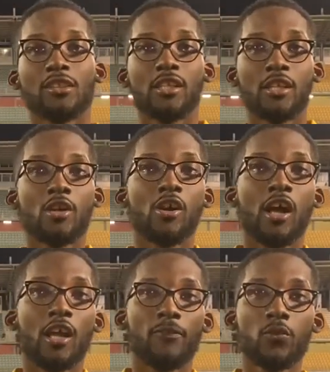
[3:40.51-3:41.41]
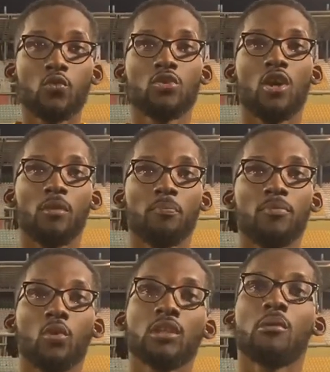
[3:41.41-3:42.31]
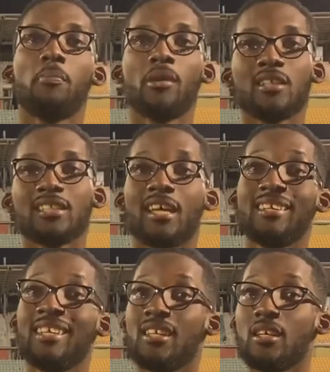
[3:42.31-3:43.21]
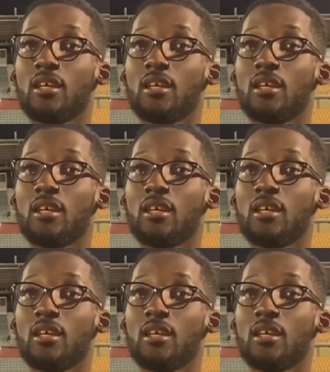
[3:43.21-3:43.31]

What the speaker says: There are a few young notable players that did